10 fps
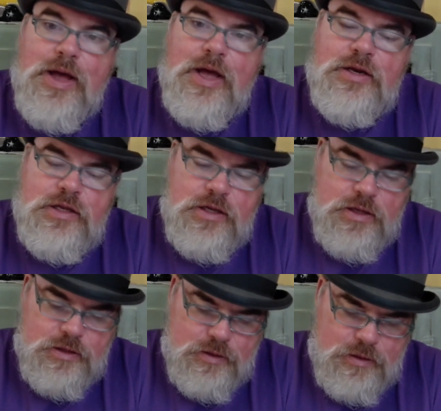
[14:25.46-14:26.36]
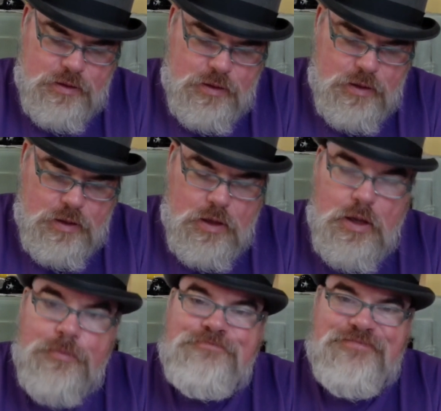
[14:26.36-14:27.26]
my idea?
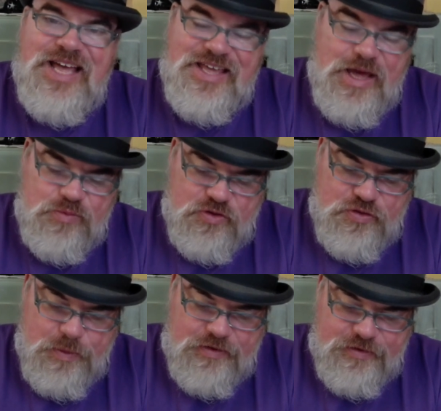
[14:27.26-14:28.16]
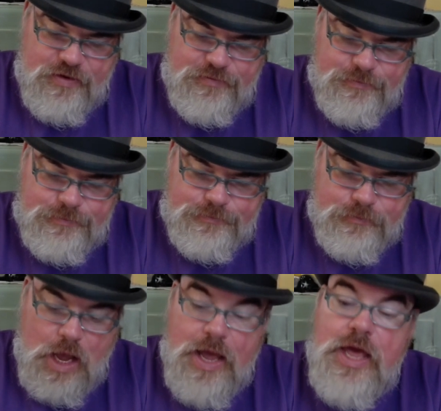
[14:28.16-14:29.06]
I kept it to myself.
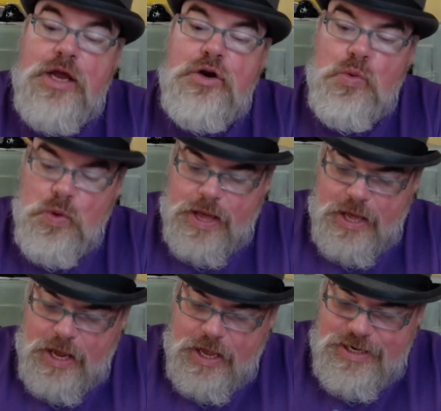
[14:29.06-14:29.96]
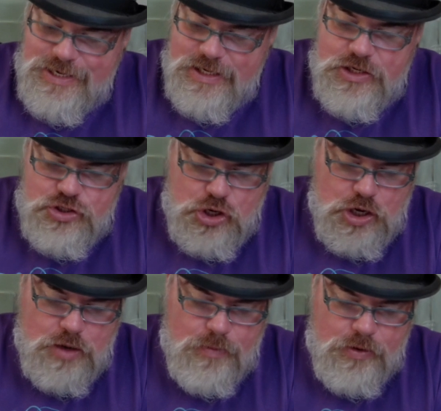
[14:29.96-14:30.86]
I hid it away and I didn't
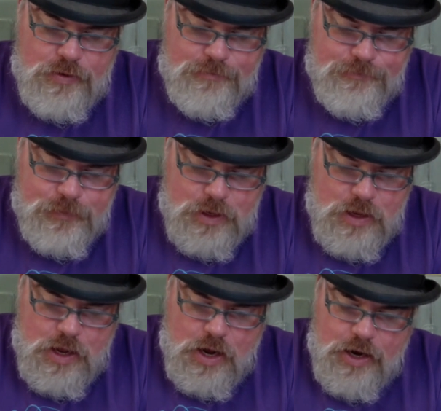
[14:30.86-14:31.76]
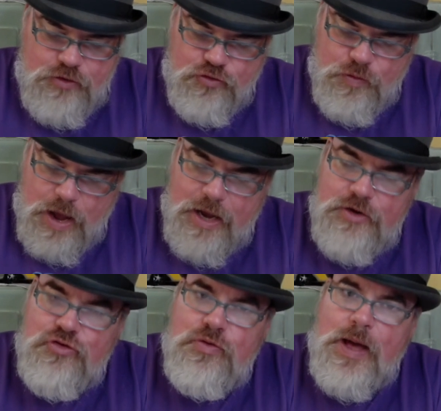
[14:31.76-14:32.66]
talk about it. I
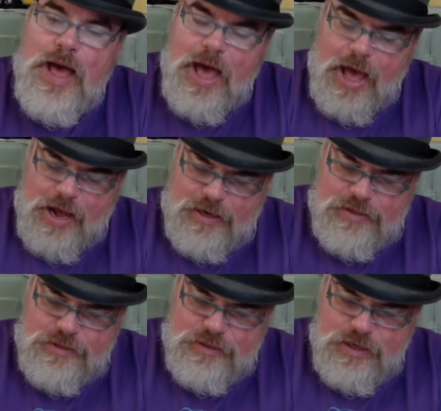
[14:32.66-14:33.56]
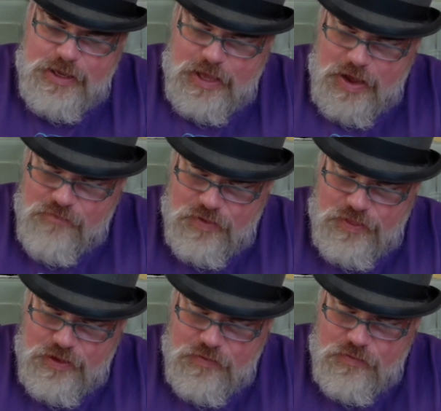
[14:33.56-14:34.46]
tried to act like
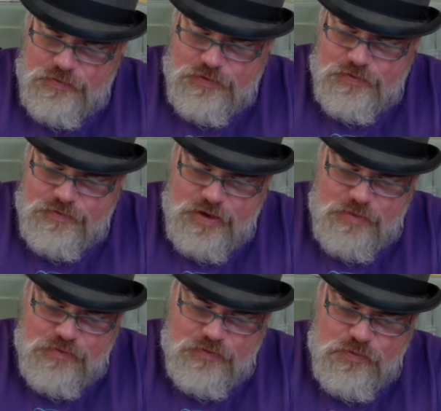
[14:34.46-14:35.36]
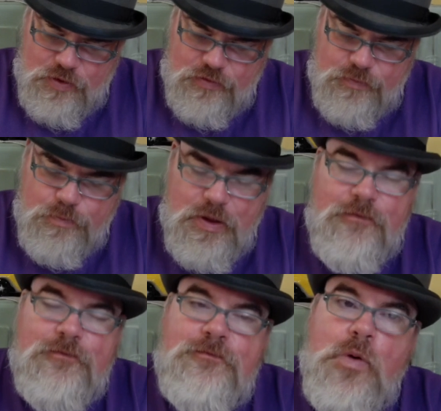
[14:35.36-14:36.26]
everything was the same as it was
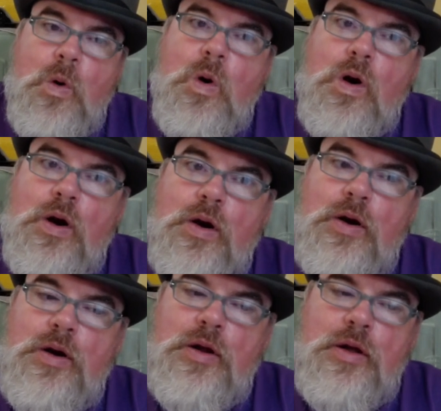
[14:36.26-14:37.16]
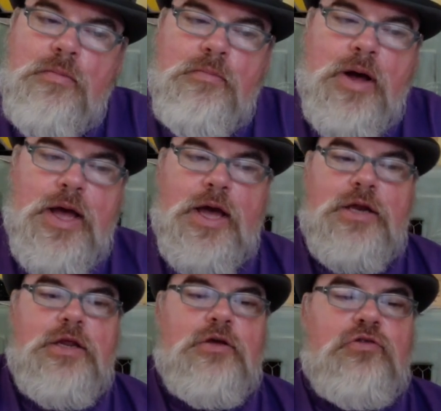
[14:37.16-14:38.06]
before my
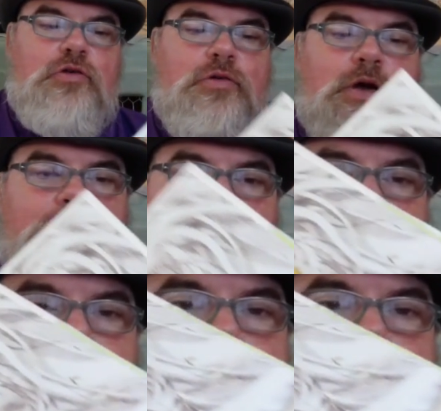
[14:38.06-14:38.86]
idea showed up.